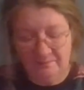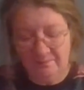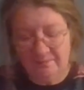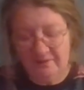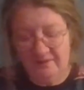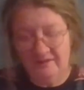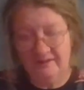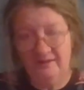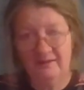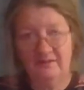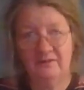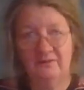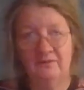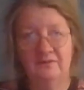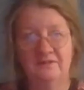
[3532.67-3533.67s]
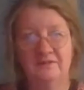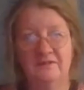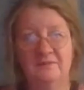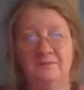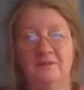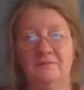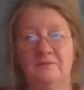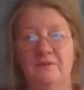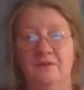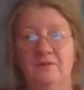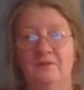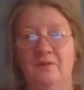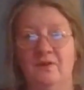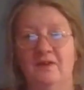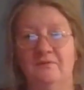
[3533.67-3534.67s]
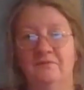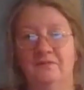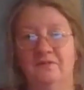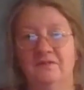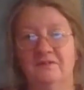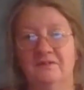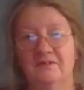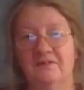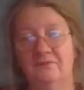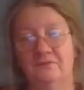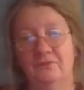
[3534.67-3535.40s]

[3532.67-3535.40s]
But sometimes you have to consider: